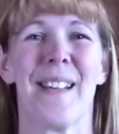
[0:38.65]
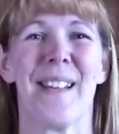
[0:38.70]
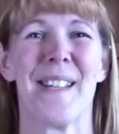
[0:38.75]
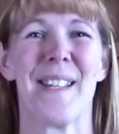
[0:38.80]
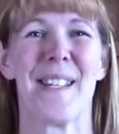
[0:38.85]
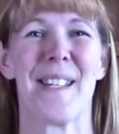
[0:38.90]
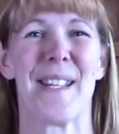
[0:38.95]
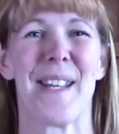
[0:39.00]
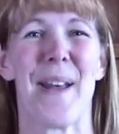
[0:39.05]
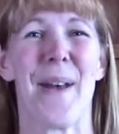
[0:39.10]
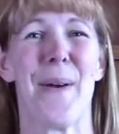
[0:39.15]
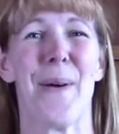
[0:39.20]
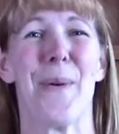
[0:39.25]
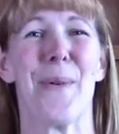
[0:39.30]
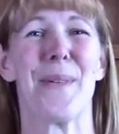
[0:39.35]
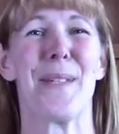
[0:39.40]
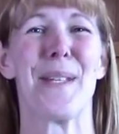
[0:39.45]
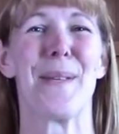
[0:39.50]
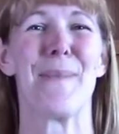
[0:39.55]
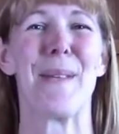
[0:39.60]

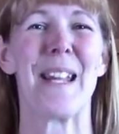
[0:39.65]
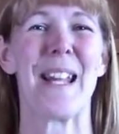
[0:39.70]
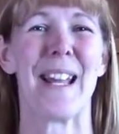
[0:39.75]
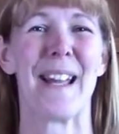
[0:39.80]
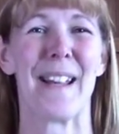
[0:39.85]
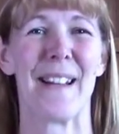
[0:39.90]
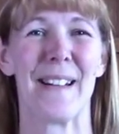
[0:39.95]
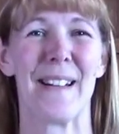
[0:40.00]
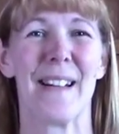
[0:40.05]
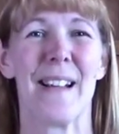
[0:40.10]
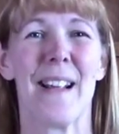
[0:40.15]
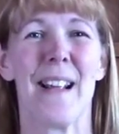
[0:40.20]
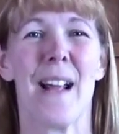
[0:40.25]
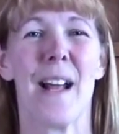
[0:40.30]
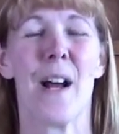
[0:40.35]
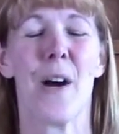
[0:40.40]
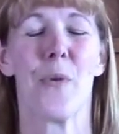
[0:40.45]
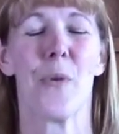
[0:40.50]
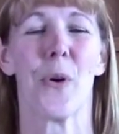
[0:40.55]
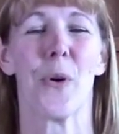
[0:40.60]
So to begin,
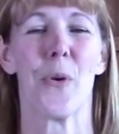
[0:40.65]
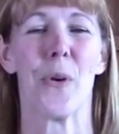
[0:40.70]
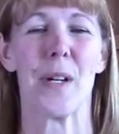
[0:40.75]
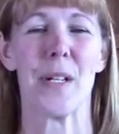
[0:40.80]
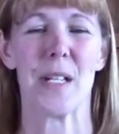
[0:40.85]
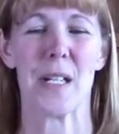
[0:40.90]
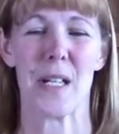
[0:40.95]
we're going